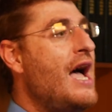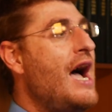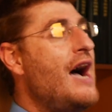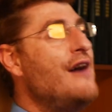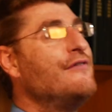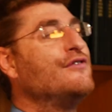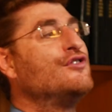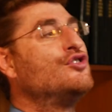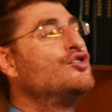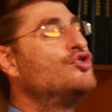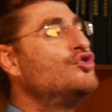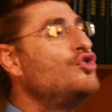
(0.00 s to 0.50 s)

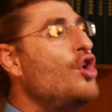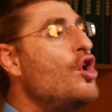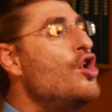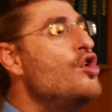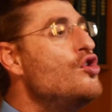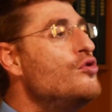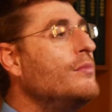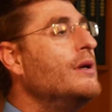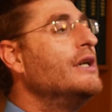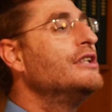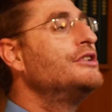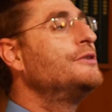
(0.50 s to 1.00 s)
have
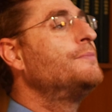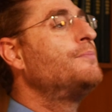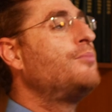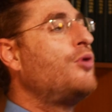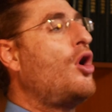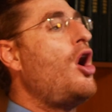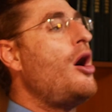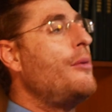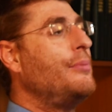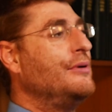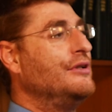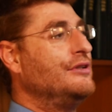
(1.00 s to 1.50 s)
so much
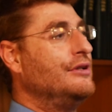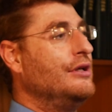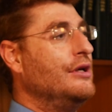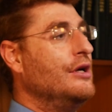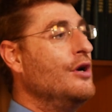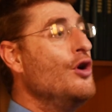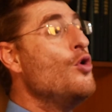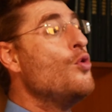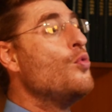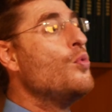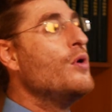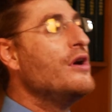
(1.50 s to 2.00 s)

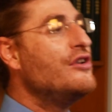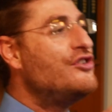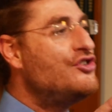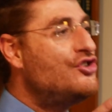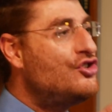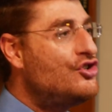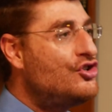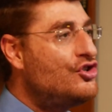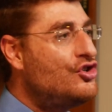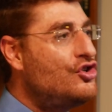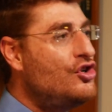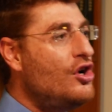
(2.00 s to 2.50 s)
property which
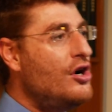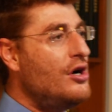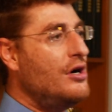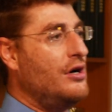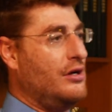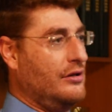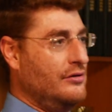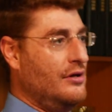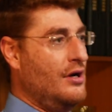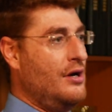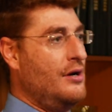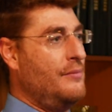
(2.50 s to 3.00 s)

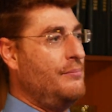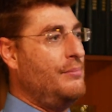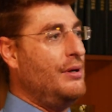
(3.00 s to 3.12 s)
should